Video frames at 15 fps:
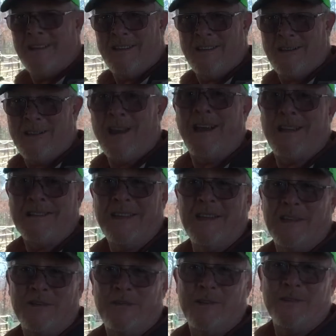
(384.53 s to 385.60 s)
You got to
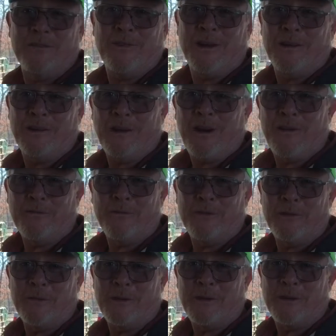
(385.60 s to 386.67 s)
take your fish finder off for
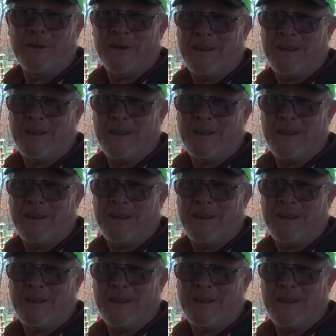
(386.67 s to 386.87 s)
the winter.